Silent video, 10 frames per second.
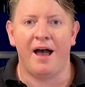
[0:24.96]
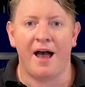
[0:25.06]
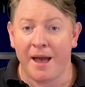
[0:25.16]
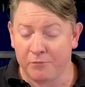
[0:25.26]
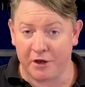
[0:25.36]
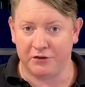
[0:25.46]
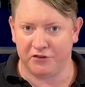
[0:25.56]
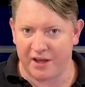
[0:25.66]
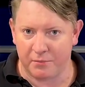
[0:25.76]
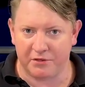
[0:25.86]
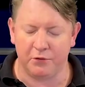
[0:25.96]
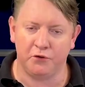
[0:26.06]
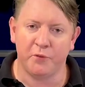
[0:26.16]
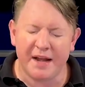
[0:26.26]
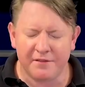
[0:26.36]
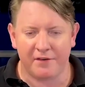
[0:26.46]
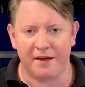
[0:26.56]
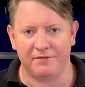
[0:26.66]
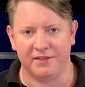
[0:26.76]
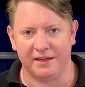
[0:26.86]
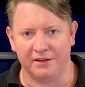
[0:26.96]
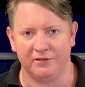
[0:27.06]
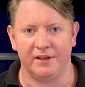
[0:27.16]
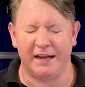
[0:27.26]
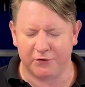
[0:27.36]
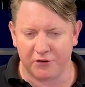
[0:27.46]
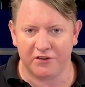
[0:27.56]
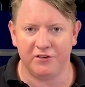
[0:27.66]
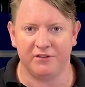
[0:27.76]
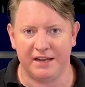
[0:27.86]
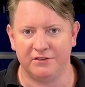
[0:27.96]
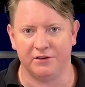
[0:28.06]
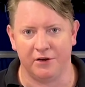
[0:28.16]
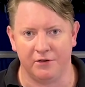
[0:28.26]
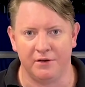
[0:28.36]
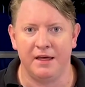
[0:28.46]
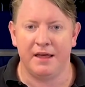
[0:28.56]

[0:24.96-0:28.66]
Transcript: I'm going to share with you 25 things electricians need to know